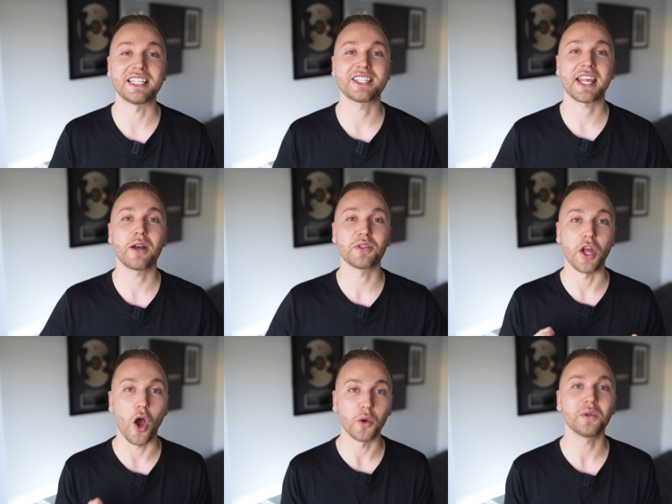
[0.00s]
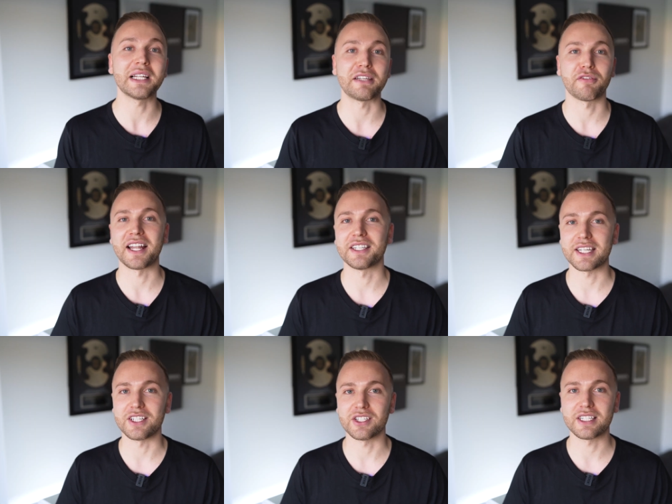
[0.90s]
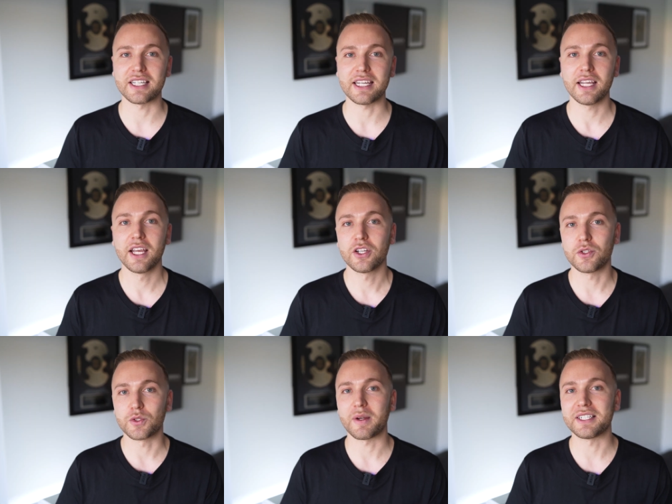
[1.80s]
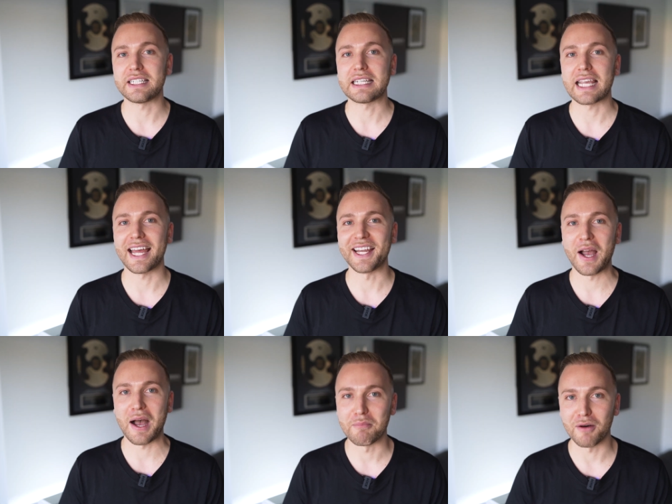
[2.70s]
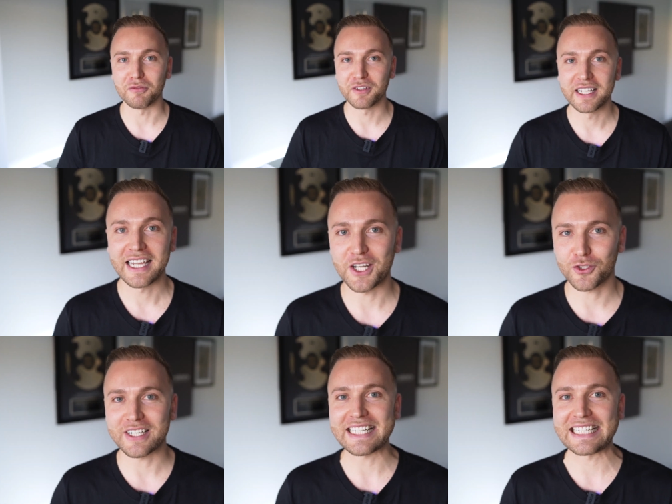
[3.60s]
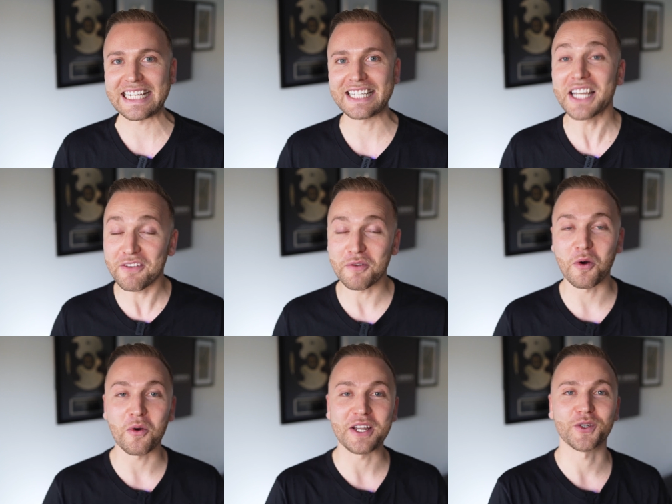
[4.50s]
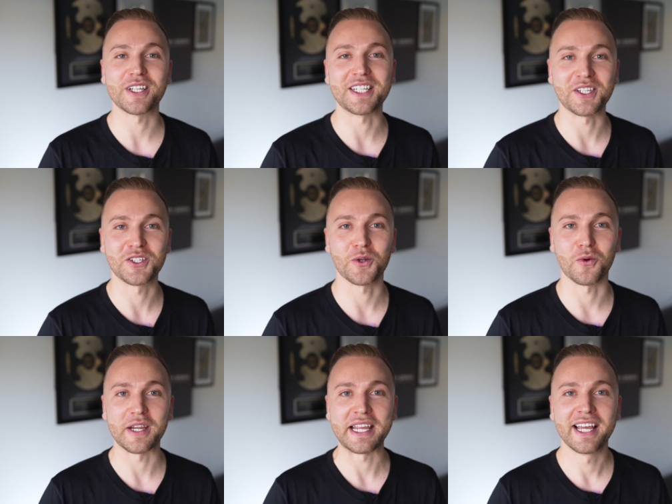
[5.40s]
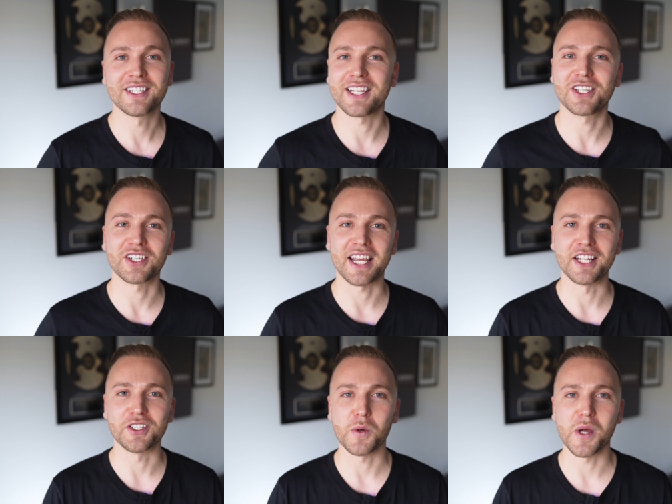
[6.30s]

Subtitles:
he's scaled an Onlyfans agency to 20k a month. Interesting niche, even more interesting story, so let's just get into